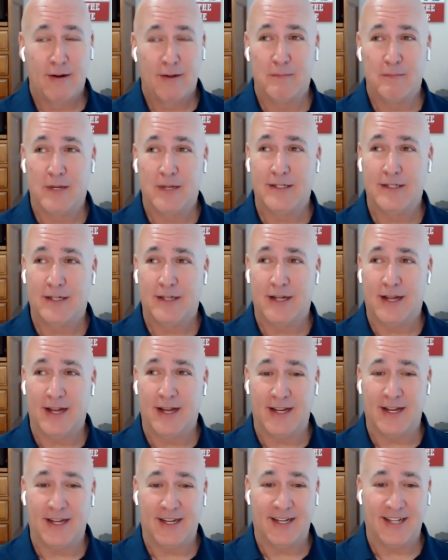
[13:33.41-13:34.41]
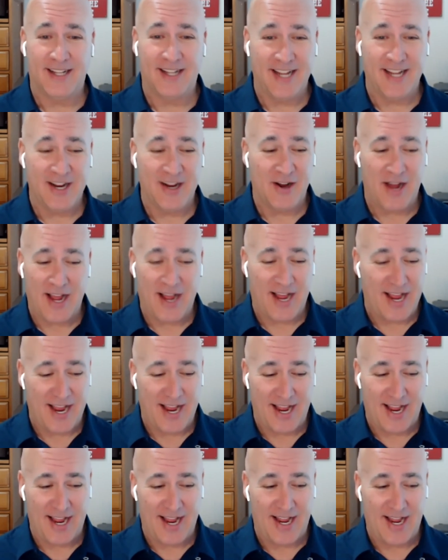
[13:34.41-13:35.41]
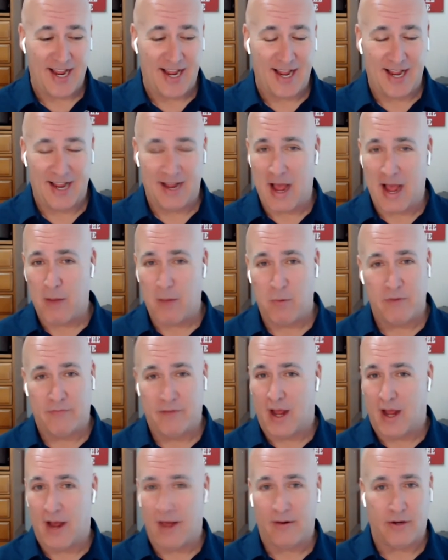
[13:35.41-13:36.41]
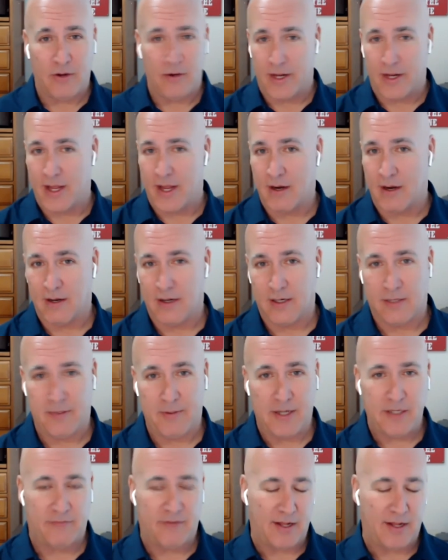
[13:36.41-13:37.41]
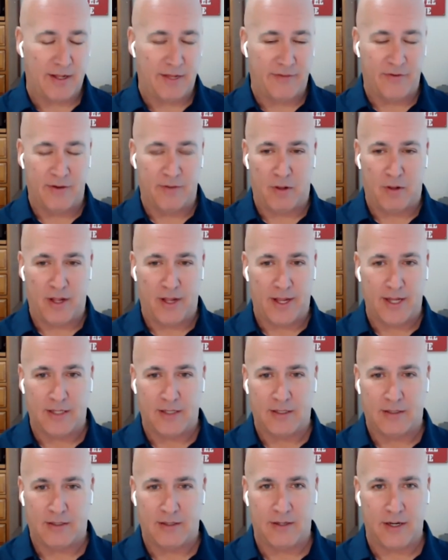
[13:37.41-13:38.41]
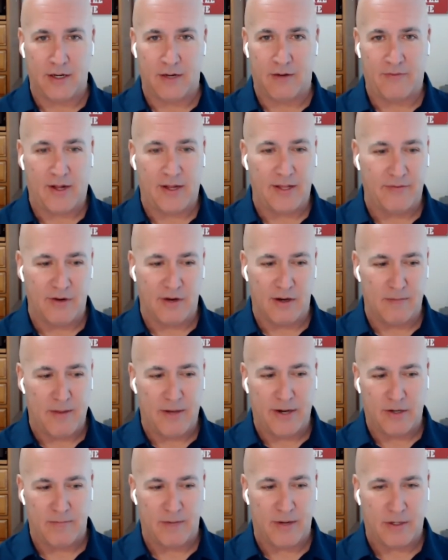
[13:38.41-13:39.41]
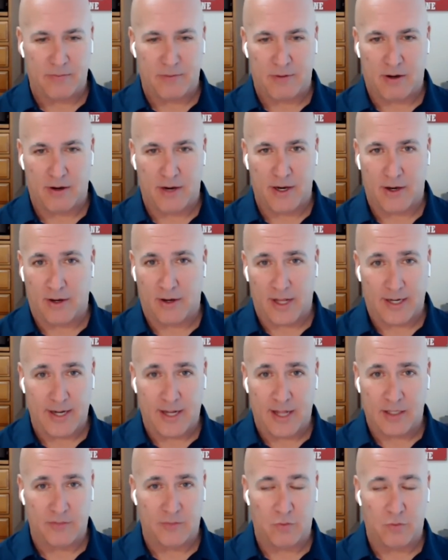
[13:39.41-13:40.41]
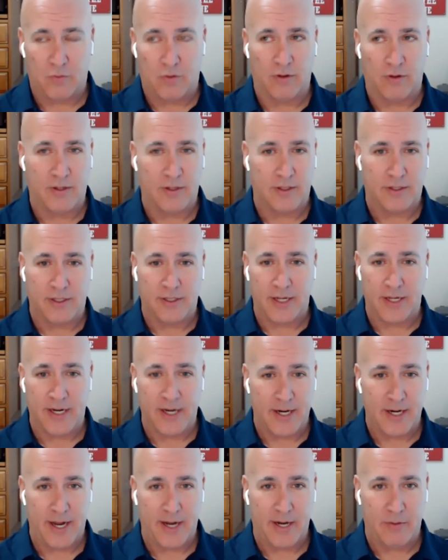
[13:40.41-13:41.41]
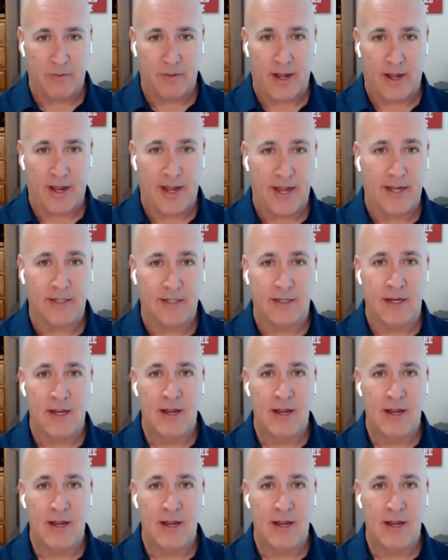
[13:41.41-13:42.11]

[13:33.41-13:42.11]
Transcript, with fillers: But, uh, you know, I would I'd do it again, especially if I lived in a place, you know, if I lived in a major metropolitan area like Dallas-Fort Worth, it's just inundated with I As,